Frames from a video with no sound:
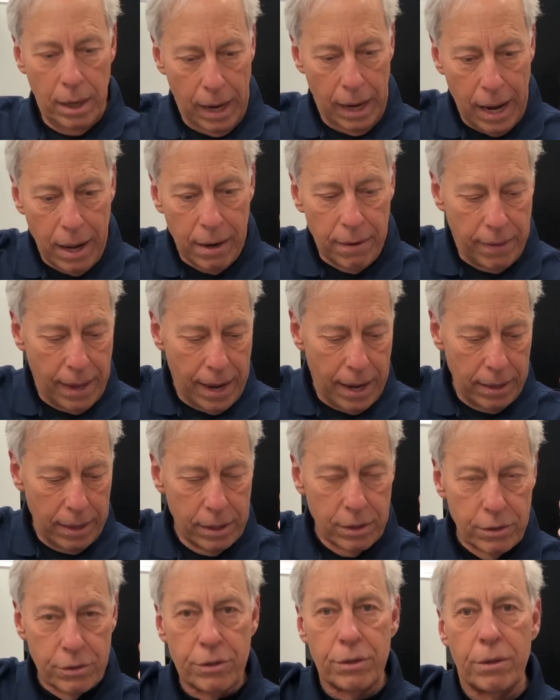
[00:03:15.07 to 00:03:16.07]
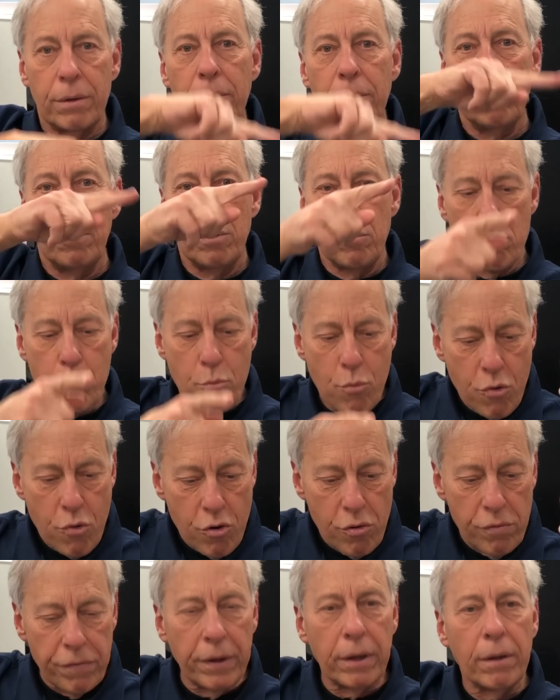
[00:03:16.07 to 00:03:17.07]
and that is
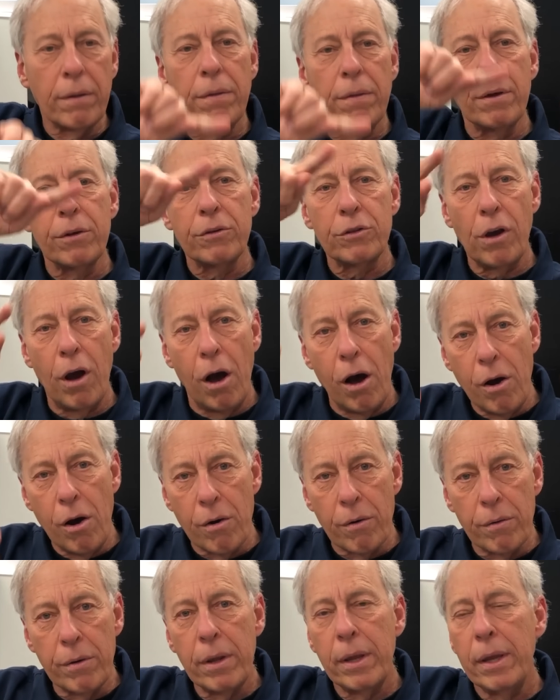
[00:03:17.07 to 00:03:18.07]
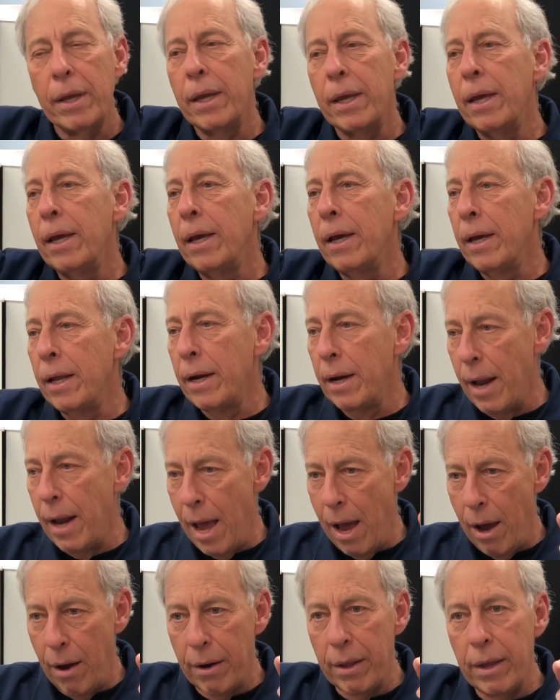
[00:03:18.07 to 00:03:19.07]
moving this cone in and
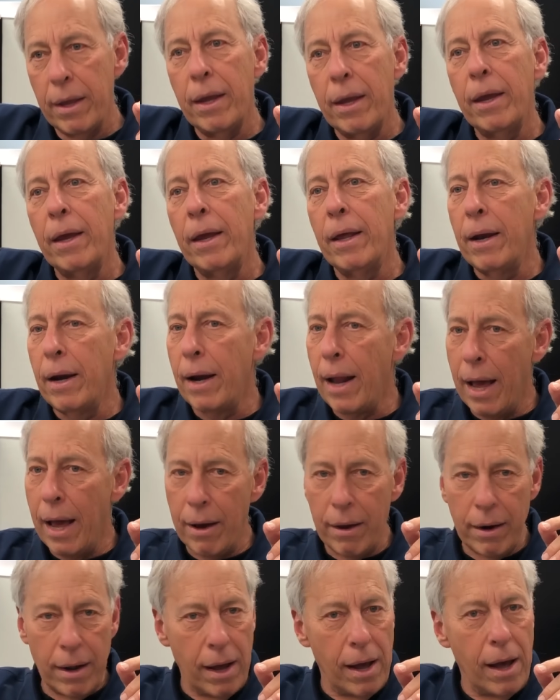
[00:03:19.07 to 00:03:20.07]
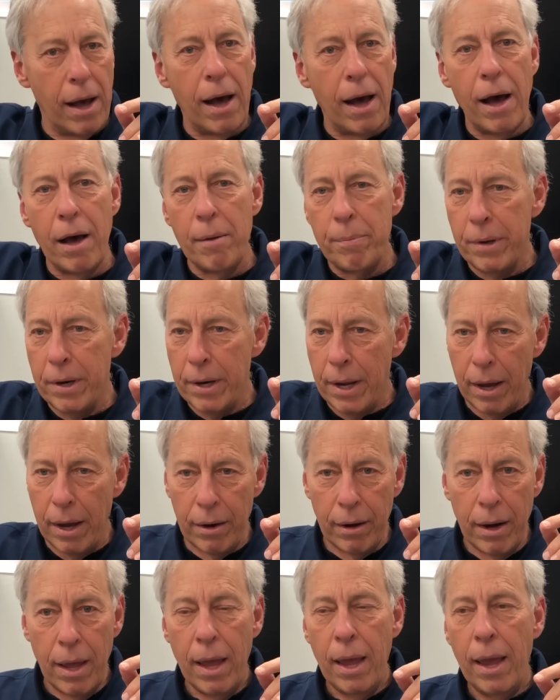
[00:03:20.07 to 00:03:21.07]
out, in and out, up and
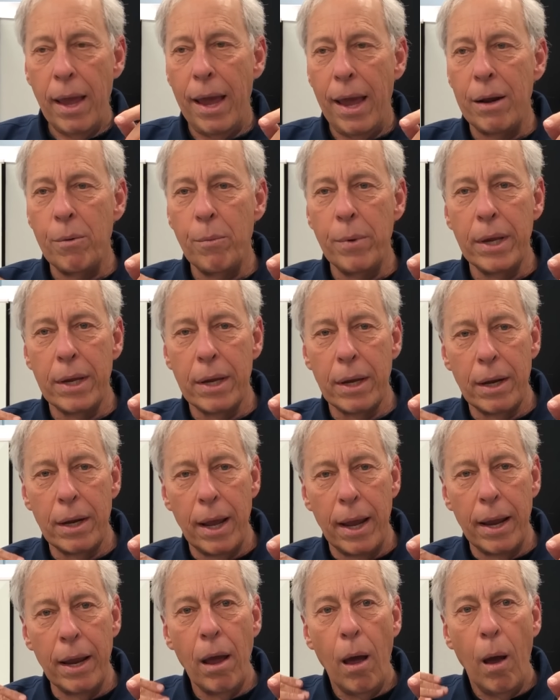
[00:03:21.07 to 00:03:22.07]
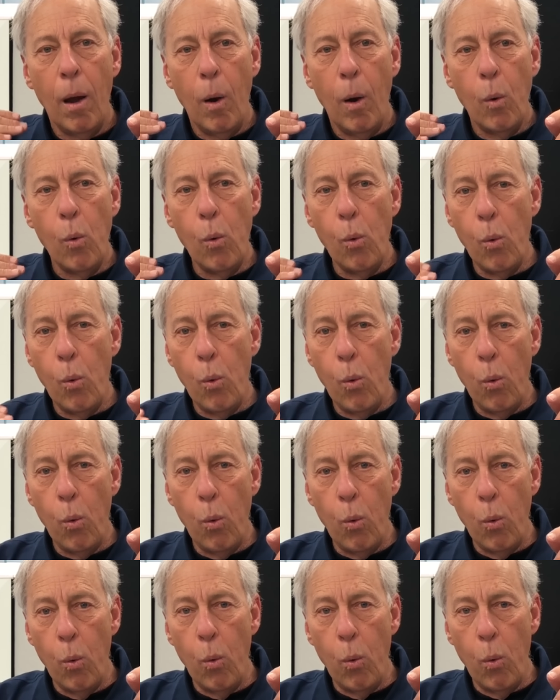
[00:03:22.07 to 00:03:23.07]
down, and we get a
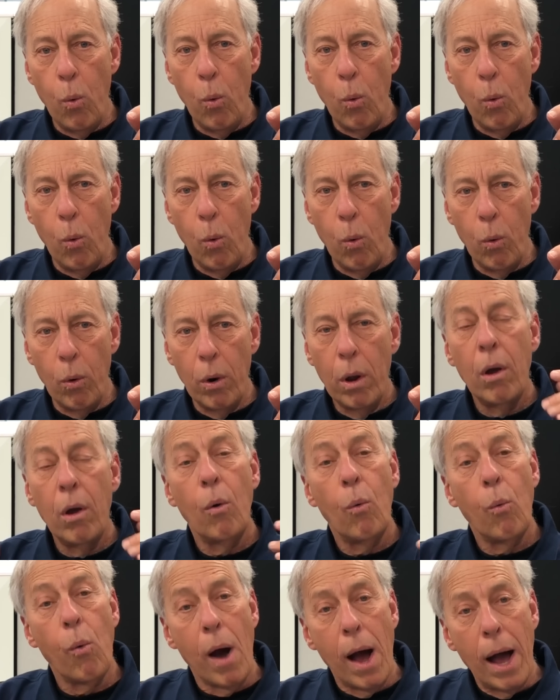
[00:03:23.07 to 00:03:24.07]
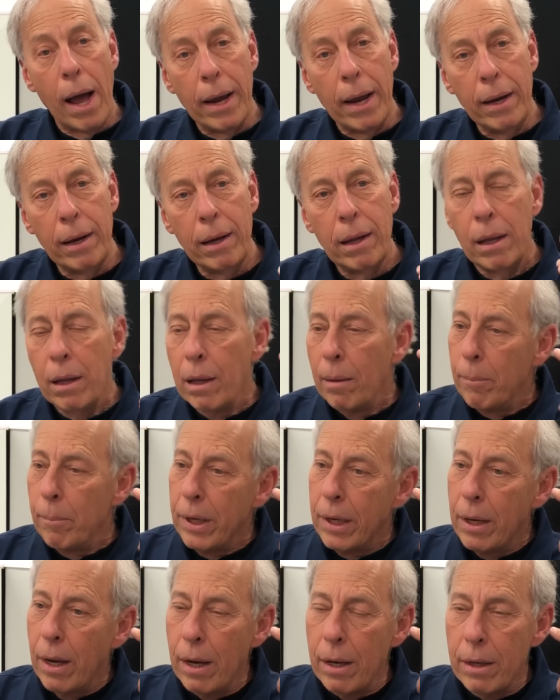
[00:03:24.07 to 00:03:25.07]
why?
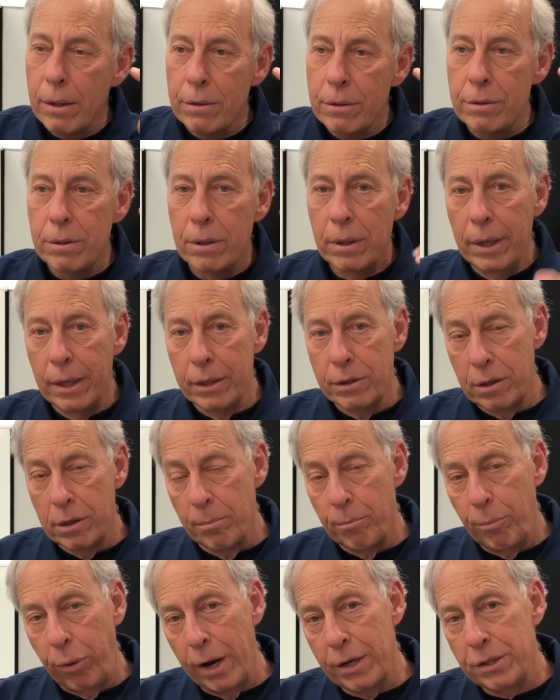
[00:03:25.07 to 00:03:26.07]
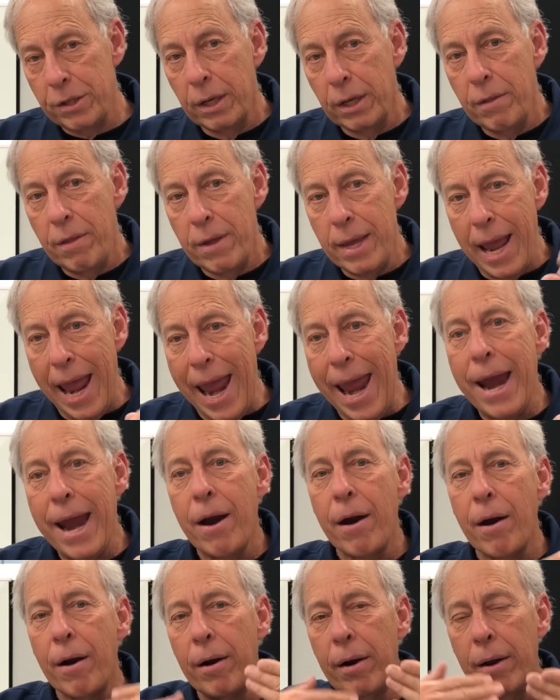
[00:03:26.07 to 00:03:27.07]
Because it's compressing the
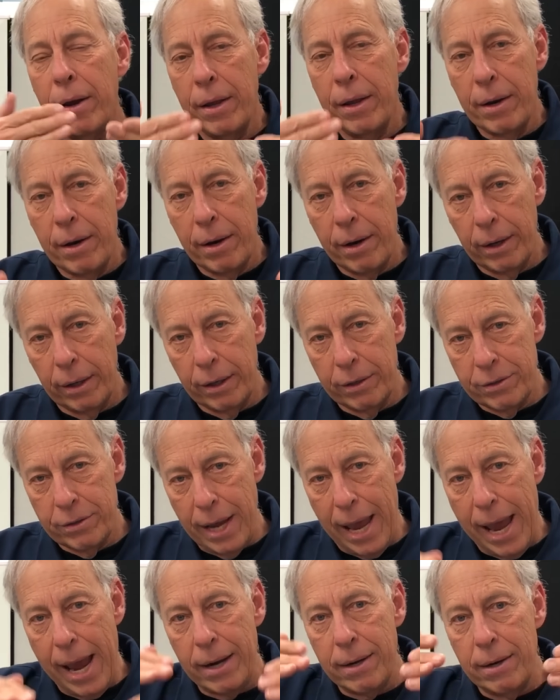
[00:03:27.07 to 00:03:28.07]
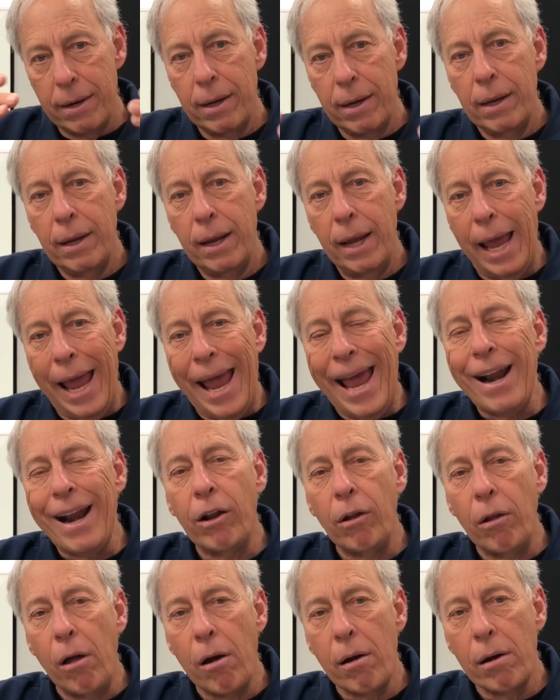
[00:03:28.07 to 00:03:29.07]
air in an exact
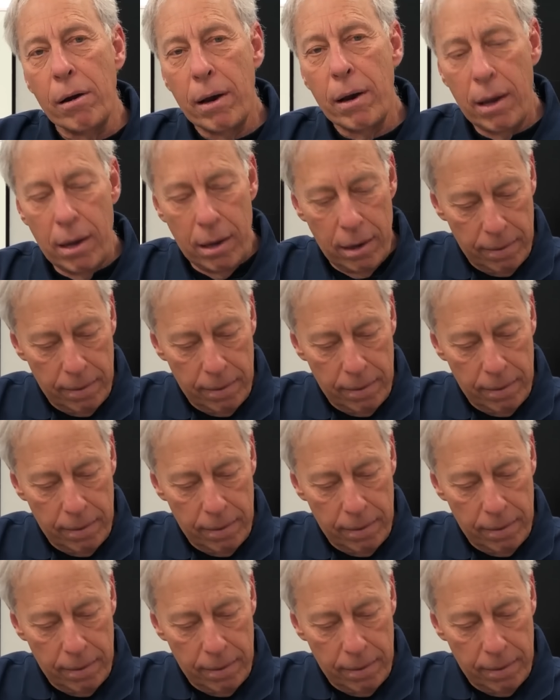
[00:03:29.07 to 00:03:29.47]
analog